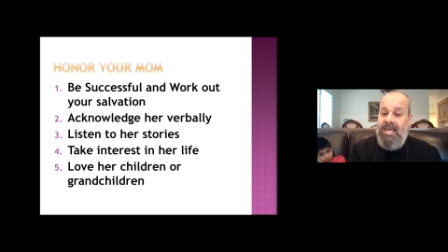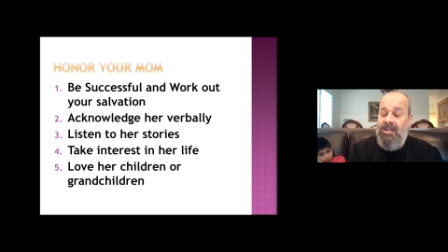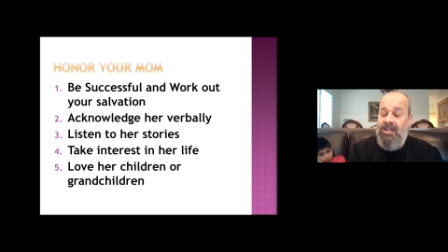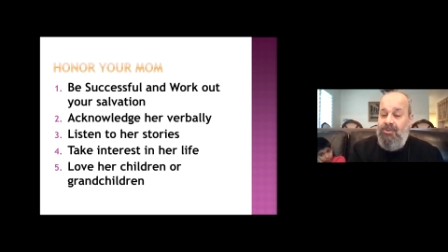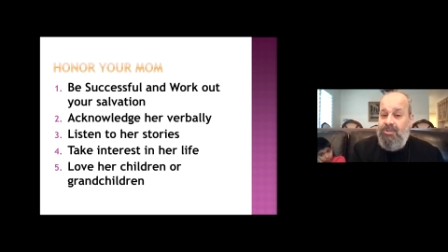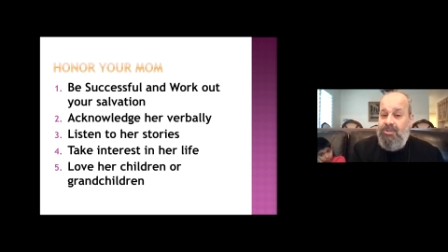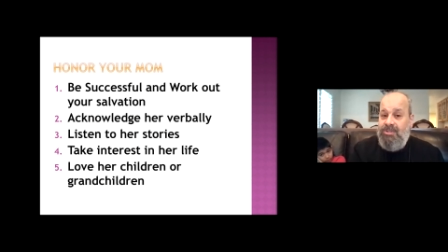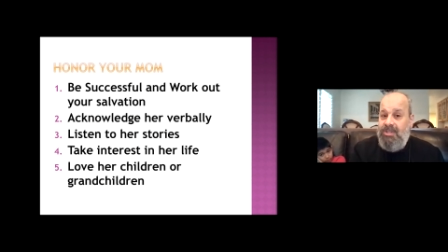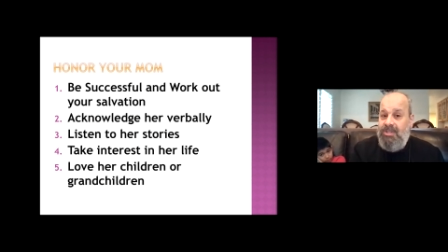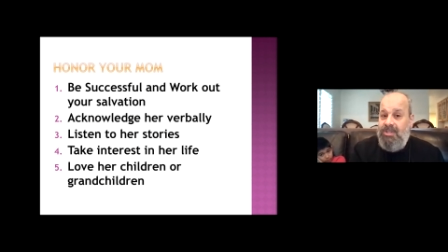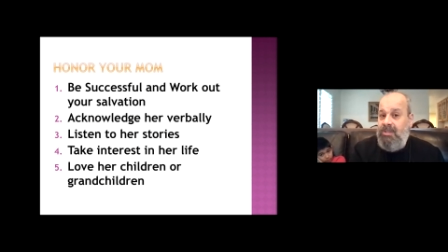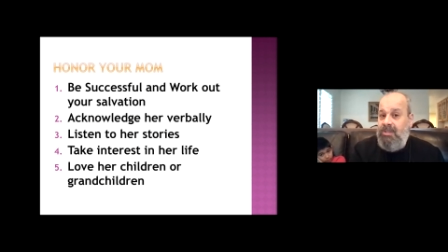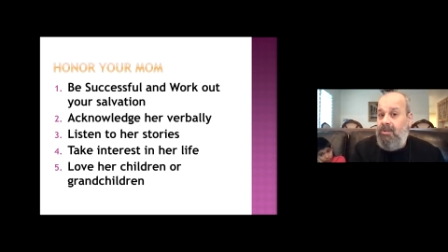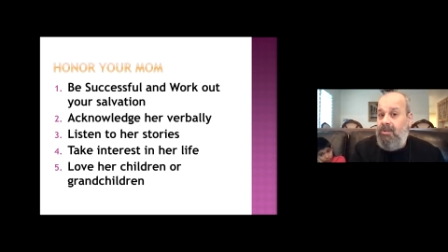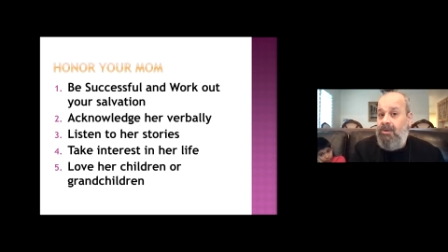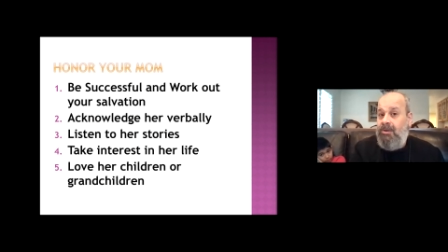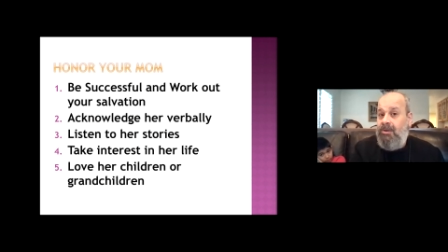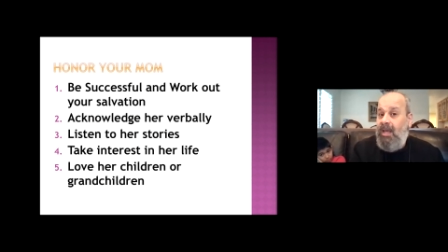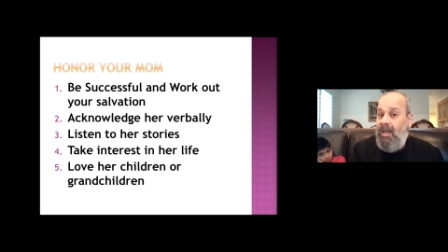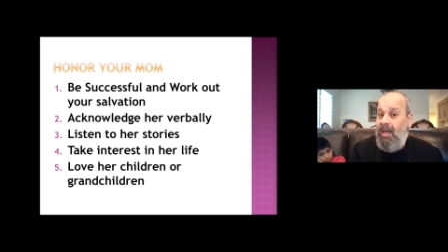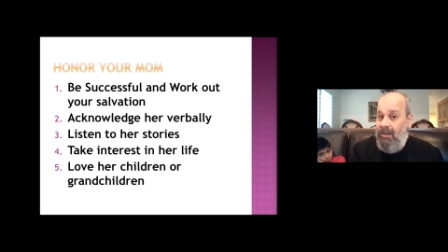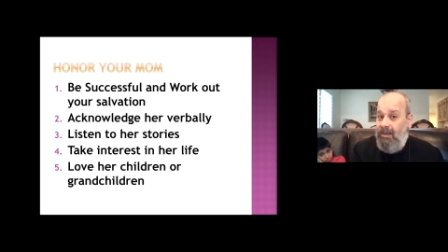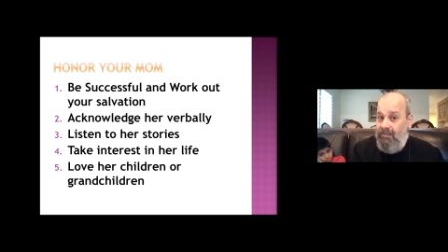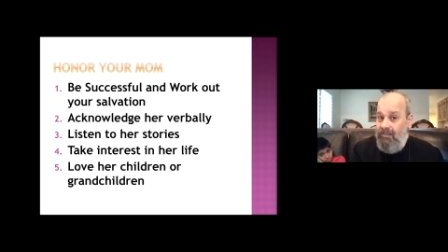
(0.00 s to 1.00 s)
interest in their
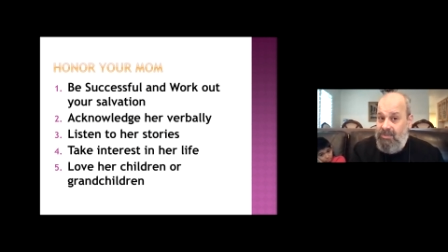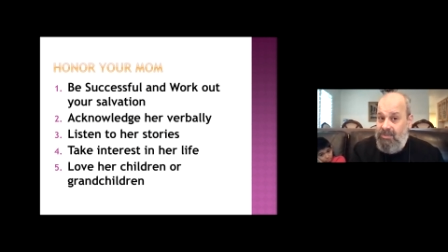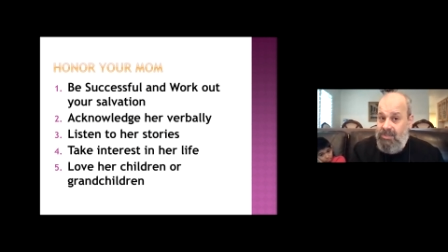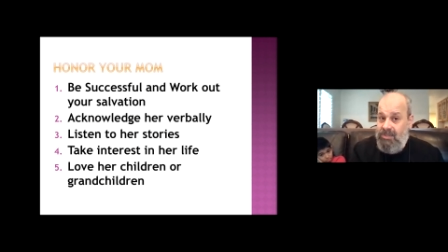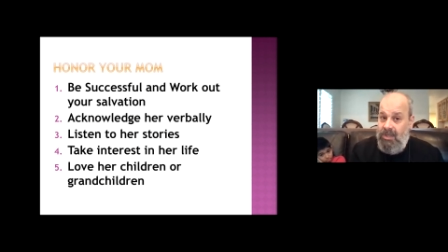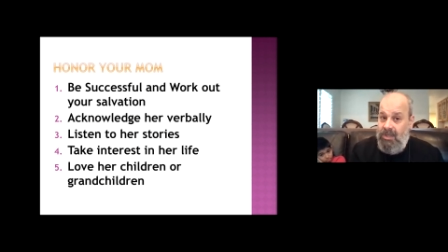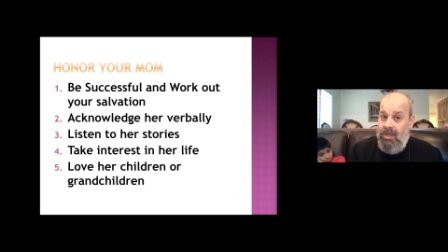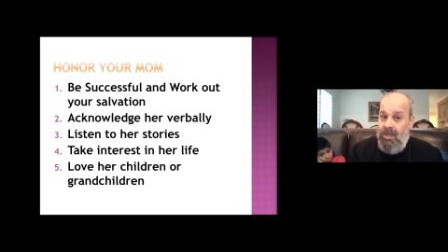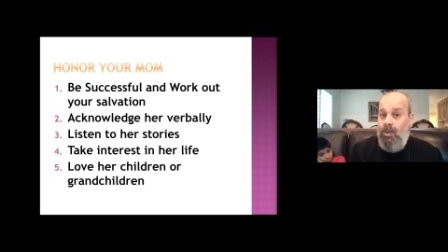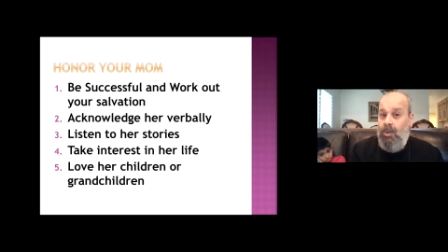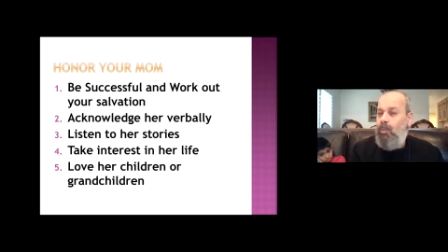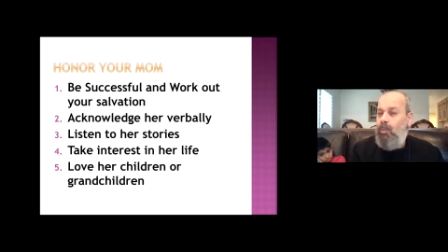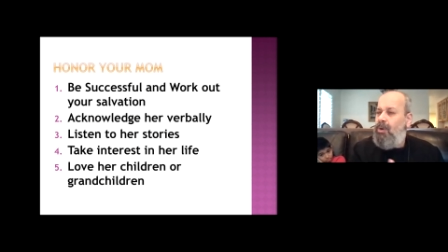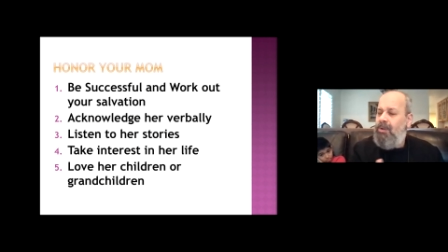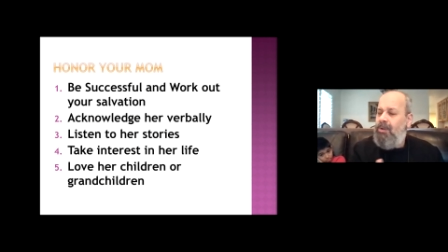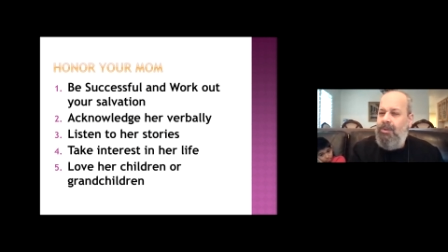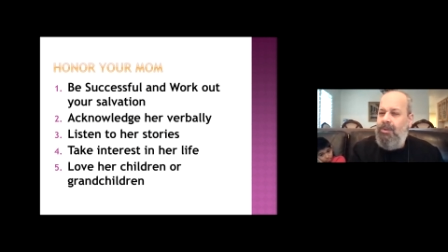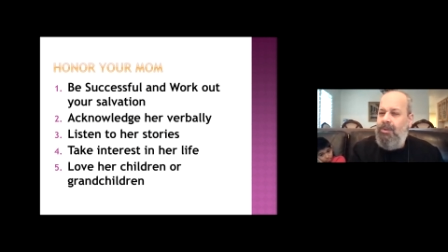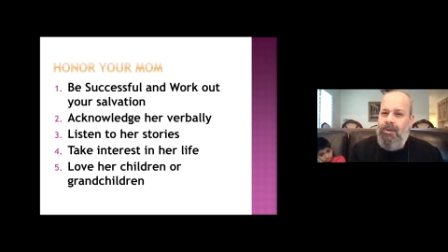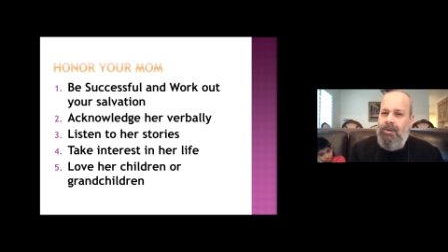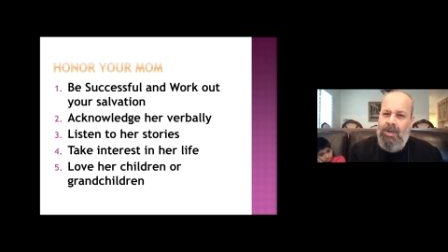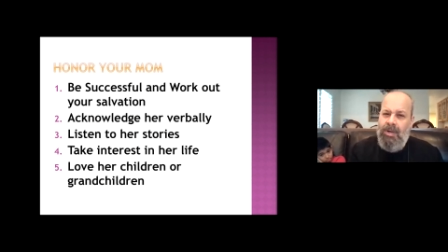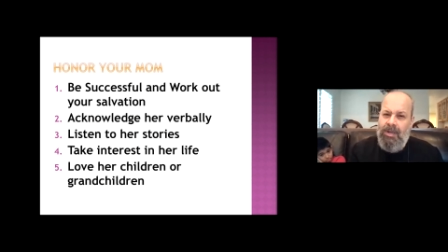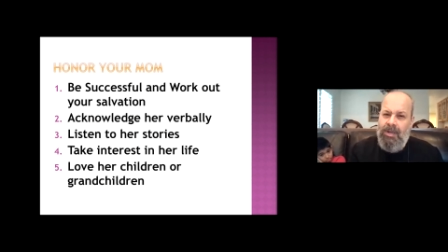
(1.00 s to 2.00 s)
lives. What are
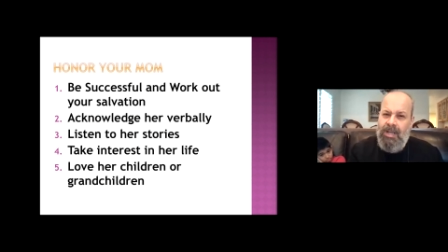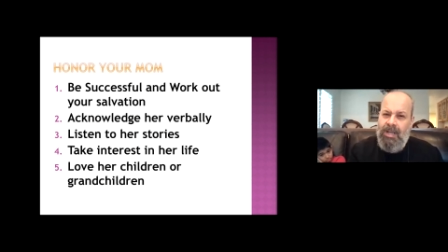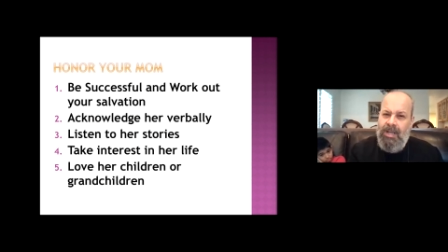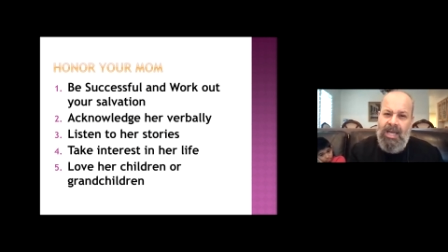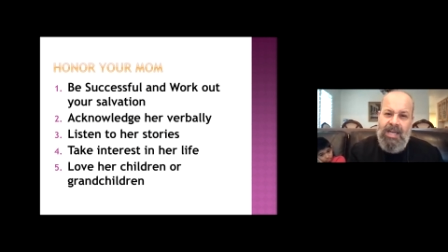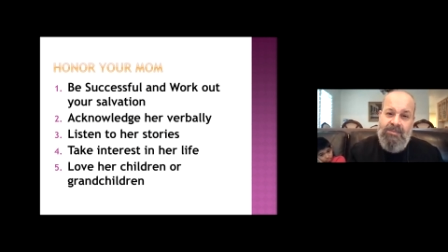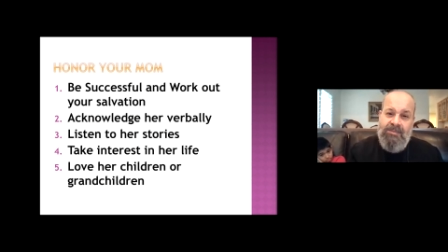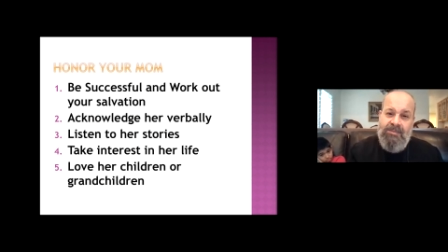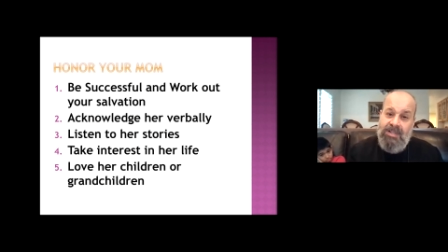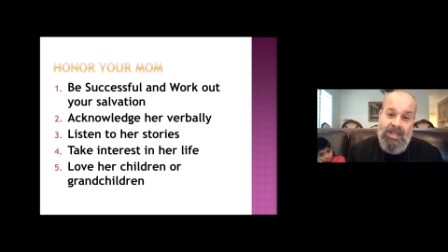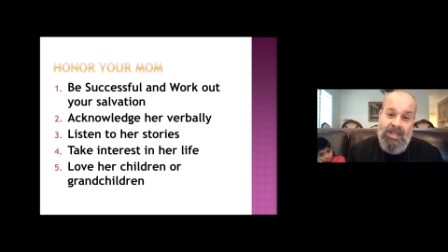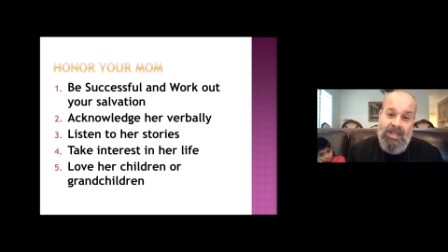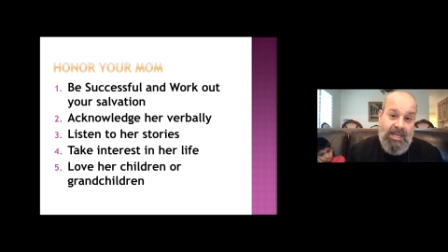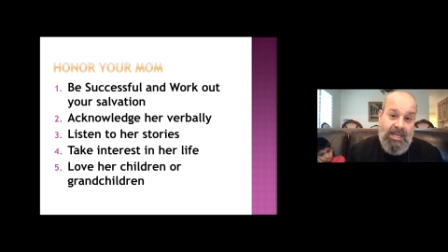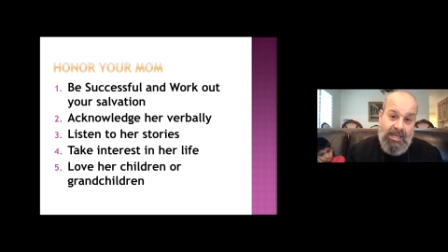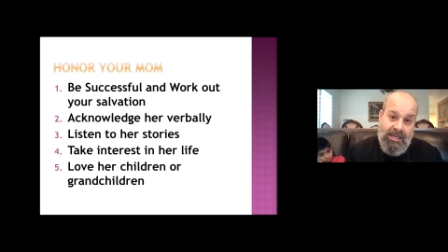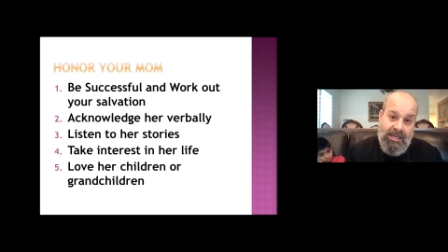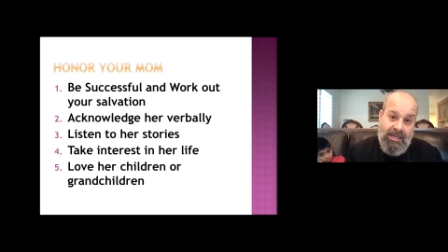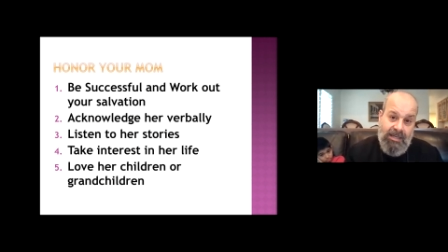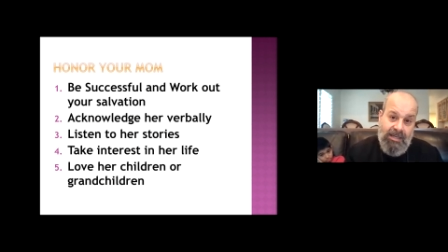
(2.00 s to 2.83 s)
their lives like?